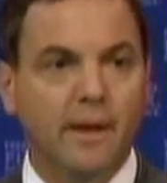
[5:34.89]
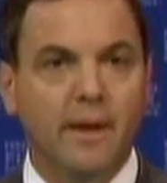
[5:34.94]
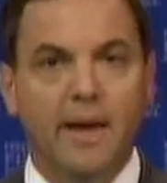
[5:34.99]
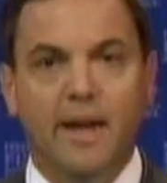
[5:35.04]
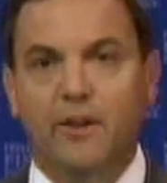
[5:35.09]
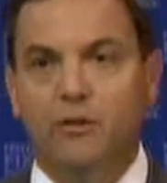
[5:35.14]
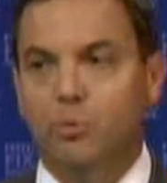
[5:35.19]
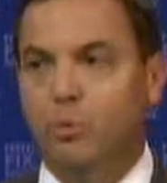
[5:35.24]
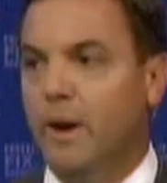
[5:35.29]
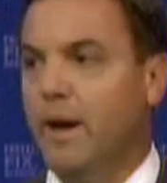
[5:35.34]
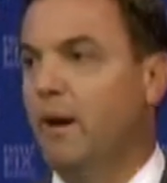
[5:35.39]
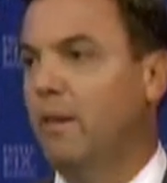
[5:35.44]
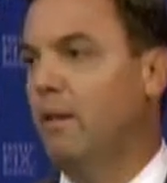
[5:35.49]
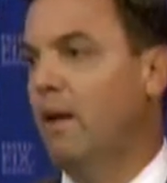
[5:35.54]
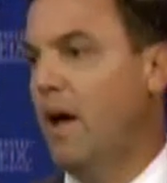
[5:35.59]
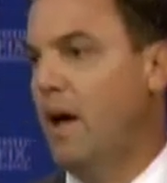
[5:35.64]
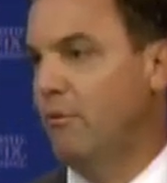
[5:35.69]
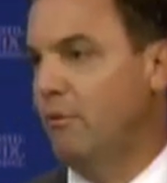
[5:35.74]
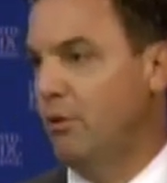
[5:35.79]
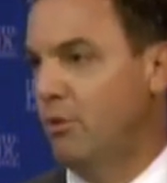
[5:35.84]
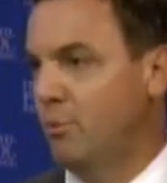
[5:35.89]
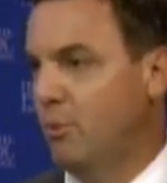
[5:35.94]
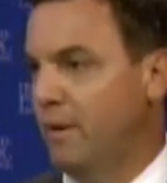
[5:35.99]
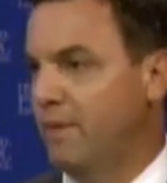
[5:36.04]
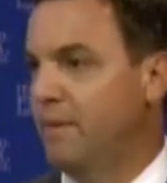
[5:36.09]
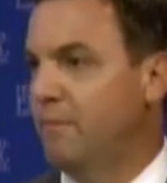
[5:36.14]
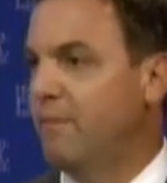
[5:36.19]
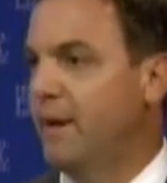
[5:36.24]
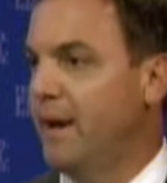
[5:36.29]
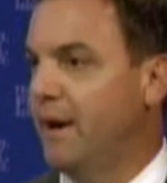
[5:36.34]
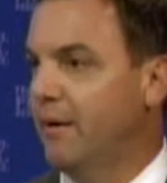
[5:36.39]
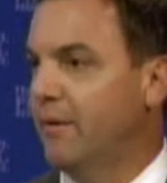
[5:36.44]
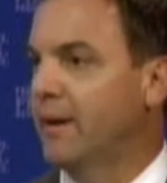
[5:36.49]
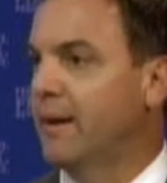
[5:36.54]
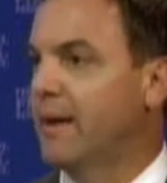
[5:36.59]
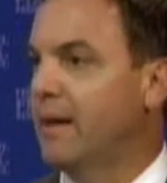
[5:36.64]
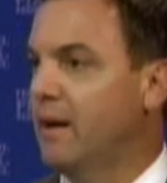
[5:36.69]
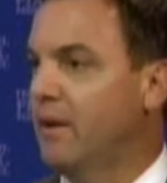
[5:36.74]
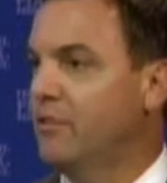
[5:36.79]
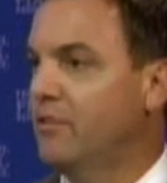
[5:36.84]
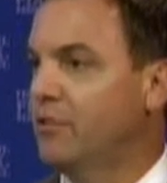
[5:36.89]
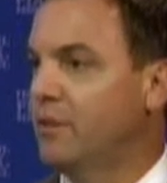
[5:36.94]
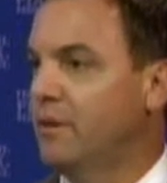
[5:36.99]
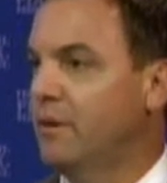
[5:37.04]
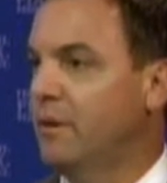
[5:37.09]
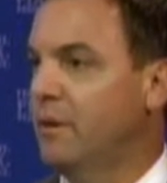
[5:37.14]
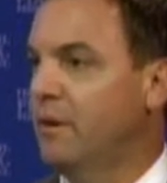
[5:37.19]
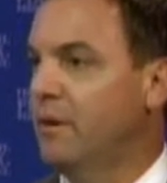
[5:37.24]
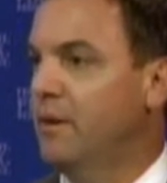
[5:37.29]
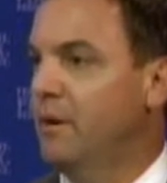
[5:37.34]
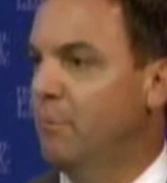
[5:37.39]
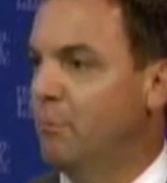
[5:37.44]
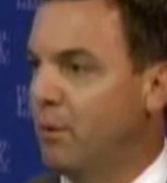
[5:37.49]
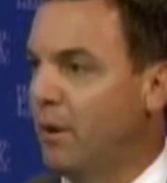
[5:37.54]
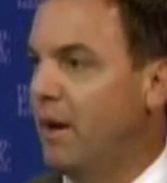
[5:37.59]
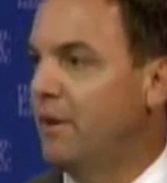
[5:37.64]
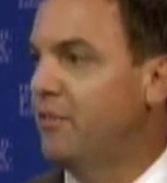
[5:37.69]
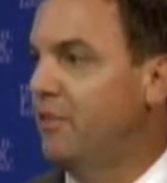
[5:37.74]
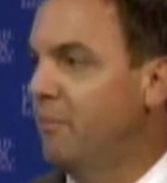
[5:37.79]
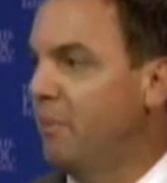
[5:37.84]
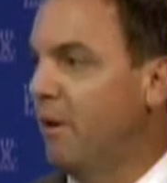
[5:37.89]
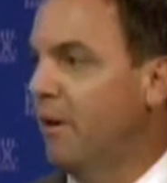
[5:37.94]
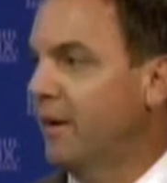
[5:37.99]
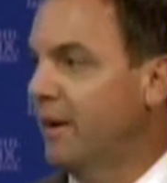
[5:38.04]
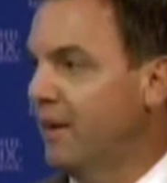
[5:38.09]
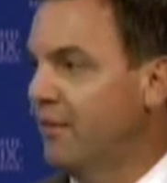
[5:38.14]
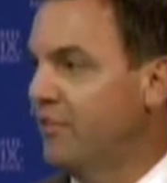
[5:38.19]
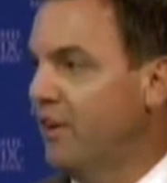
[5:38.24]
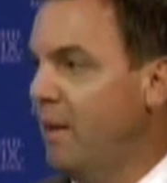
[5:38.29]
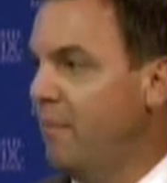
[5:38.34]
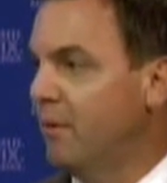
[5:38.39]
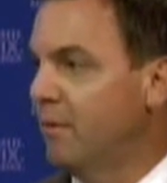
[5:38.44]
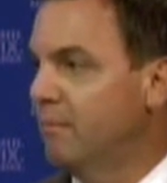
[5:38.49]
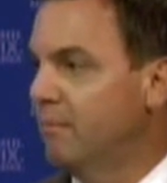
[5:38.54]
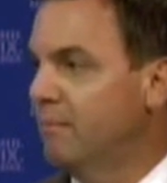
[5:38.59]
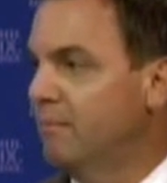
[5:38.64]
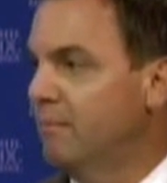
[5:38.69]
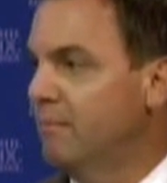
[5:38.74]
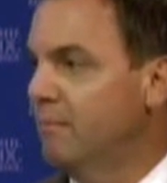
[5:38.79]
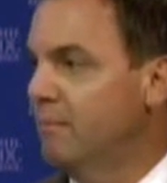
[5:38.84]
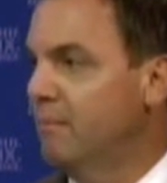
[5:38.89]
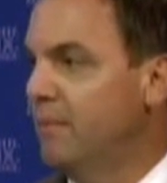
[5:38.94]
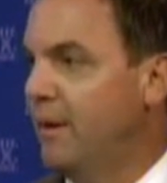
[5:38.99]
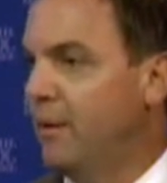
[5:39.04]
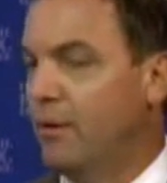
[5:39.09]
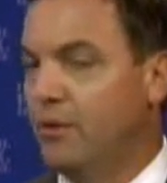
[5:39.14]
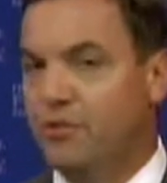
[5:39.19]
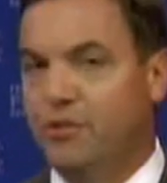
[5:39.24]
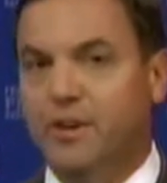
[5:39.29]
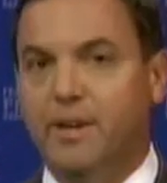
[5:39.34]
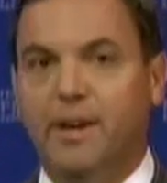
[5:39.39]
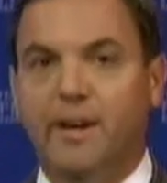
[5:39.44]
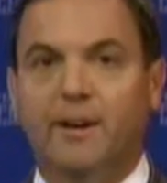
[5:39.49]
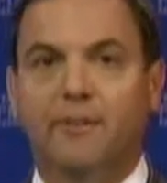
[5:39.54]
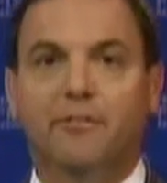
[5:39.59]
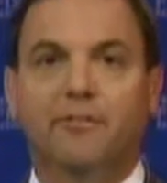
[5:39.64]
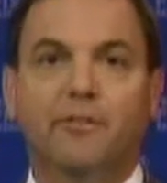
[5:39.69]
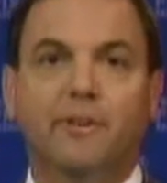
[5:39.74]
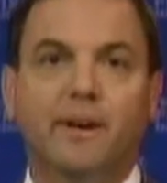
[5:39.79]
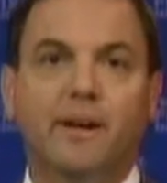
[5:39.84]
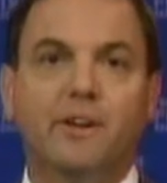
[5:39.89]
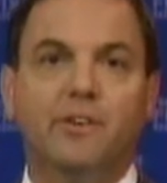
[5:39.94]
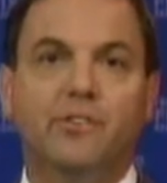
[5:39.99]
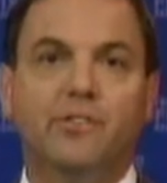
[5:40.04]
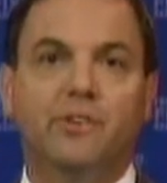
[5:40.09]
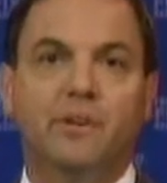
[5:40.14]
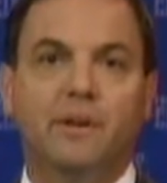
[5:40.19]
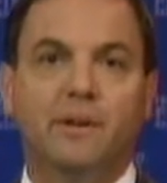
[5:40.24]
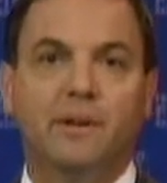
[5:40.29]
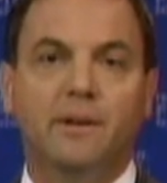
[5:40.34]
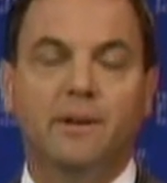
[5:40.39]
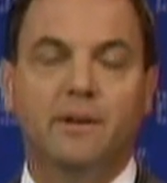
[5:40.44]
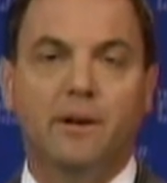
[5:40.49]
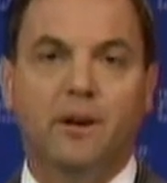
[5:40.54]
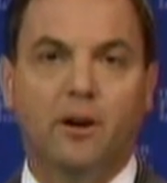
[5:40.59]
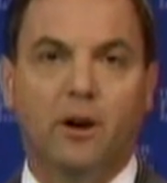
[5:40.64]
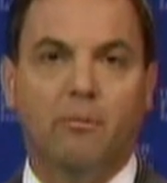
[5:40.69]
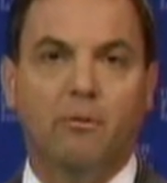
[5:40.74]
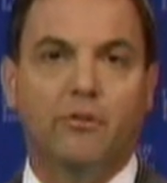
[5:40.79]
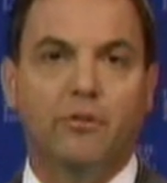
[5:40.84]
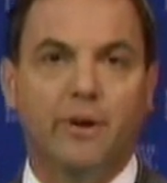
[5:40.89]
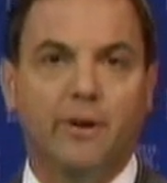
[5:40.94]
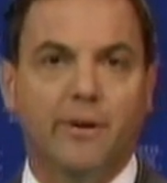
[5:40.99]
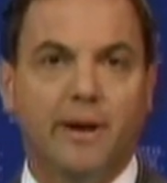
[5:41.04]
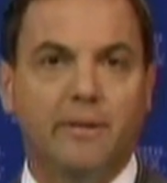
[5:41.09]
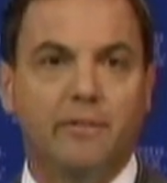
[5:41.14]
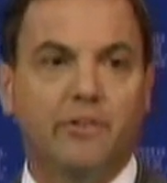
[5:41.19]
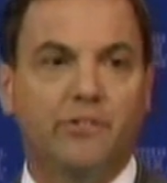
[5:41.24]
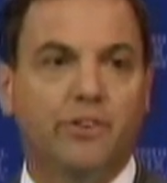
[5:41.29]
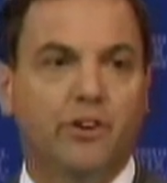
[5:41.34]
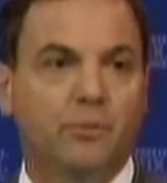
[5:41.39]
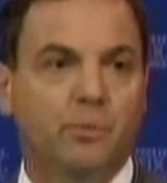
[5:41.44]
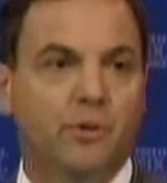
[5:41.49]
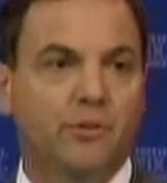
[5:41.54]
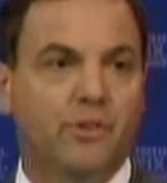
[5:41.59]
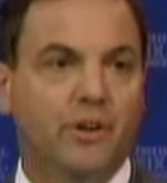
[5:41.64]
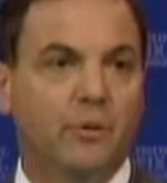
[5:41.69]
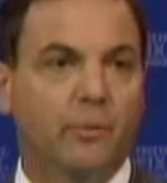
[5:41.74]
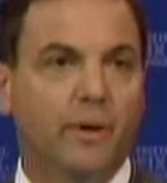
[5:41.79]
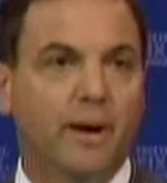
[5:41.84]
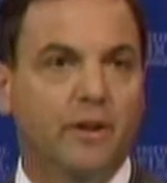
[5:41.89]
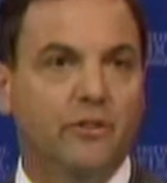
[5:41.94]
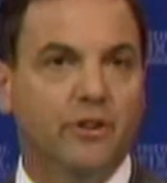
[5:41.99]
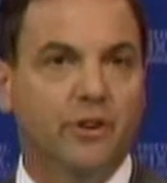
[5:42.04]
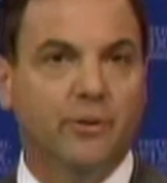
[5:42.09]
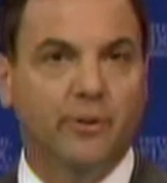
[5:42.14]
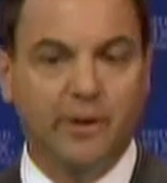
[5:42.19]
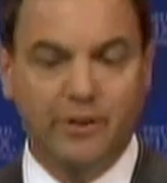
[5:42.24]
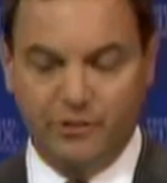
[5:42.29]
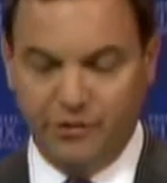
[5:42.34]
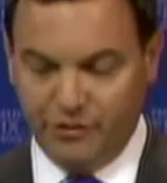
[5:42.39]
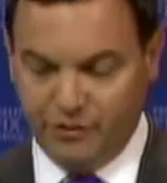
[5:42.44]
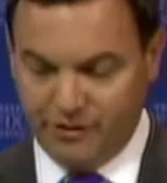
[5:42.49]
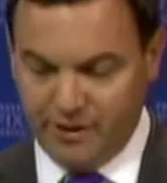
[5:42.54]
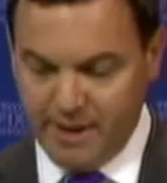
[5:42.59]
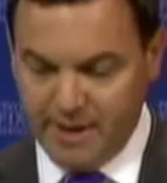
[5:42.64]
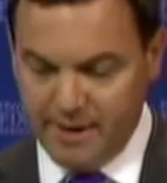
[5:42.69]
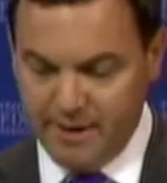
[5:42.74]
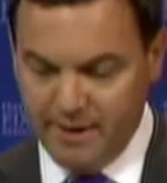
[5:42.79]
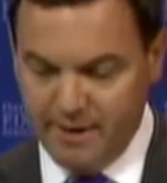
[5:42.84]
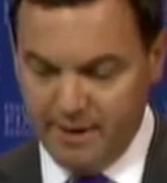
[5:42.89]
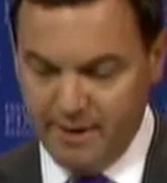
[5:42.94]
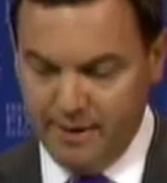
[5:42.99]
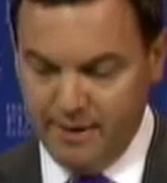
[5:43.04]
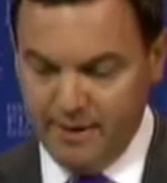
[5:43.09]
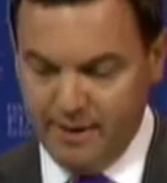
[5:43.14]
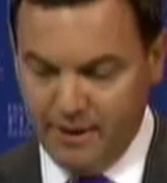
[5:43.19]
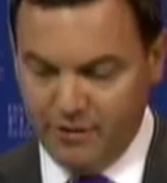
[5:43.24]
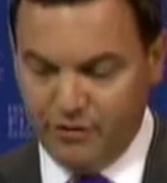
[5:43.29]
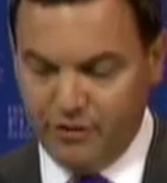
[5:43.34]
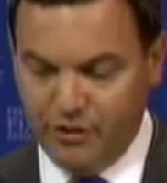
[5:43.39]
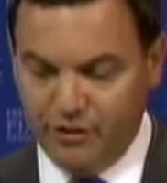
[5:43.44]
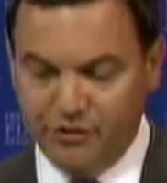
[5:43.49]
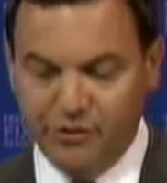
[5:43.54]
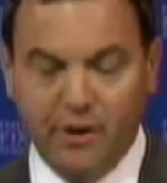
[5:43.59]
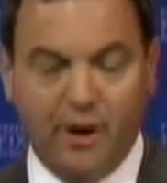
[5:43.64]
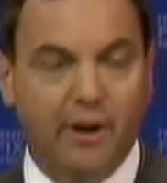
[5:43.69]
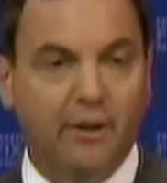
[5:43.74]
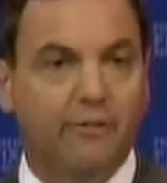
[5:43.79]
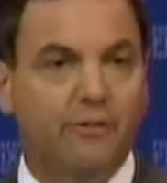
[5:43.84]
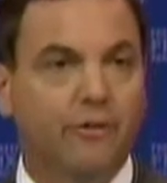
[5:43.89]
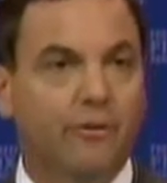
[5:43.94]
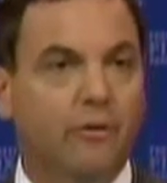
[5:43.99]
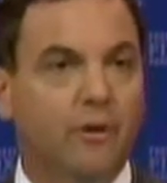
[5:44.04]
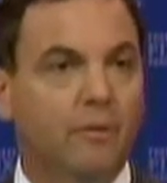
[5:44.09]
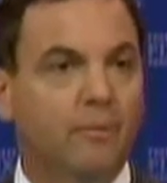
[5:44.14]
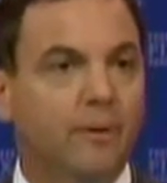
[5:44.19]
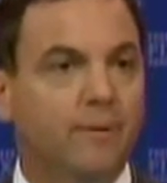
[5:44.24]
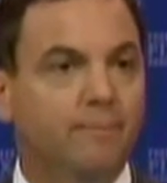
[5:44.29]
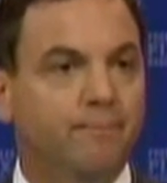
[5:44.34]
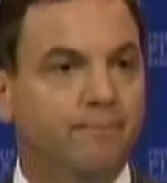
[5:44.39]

And it's way to line with what the mayor and council brought to the bargaining table. They were seeking a freeze. An arbitrator gave a 6% wage increase instead. It's just not affordable.